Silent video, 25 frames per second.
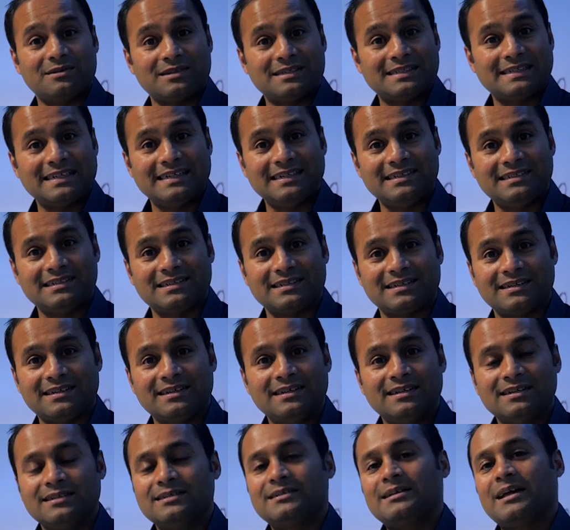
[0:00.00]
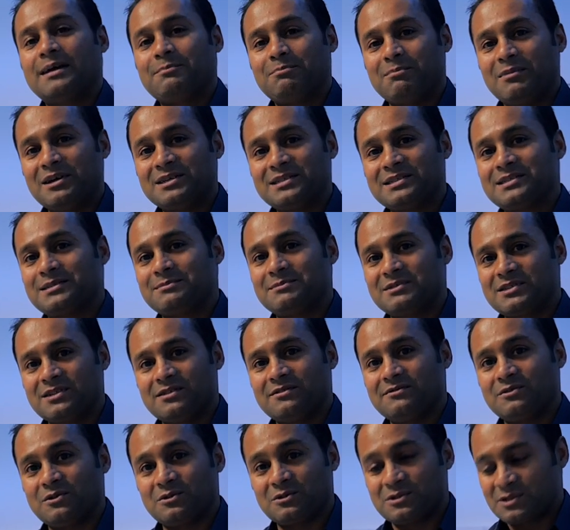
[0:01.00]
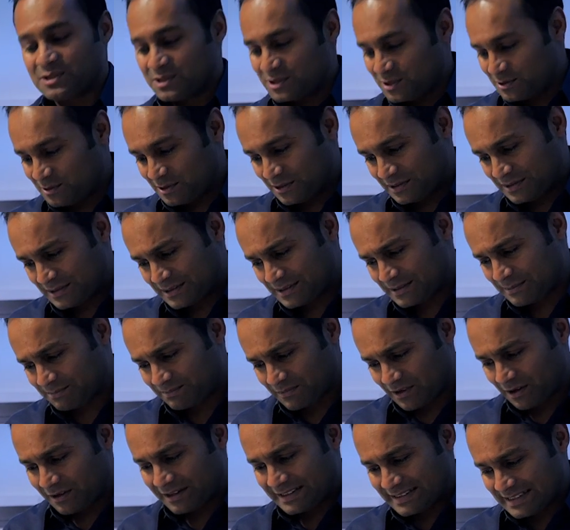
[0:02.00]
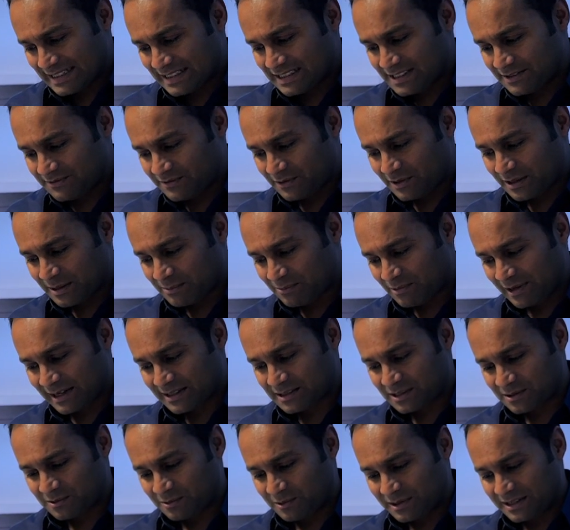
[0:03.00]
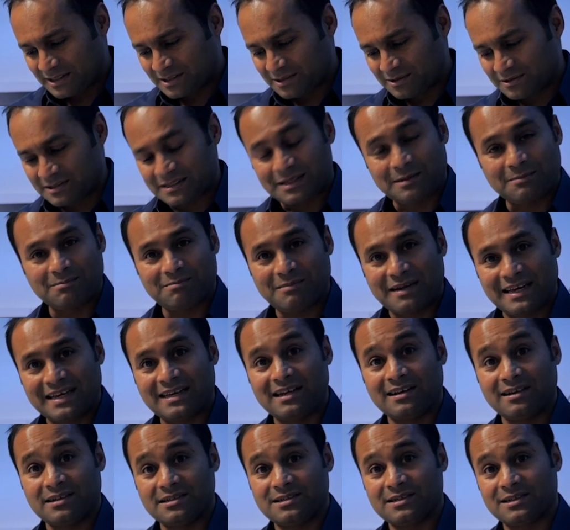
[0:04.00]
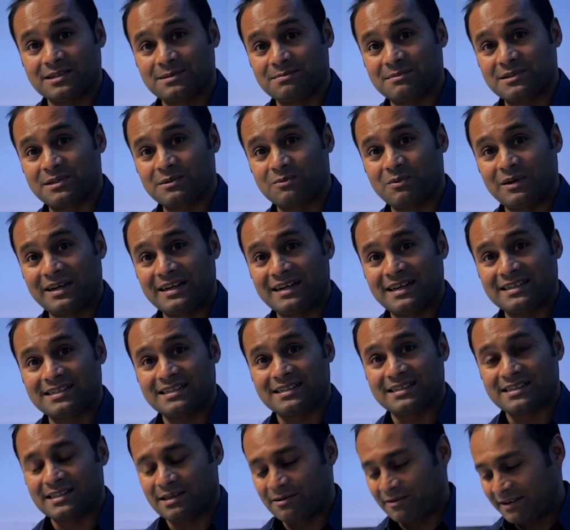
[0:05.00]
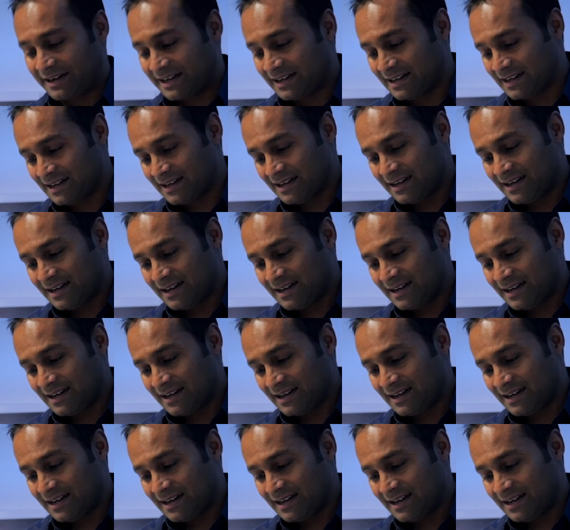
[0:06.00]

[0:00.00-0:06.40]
the teacher, must observe your students identifying practical issues and making adjustments where necessary,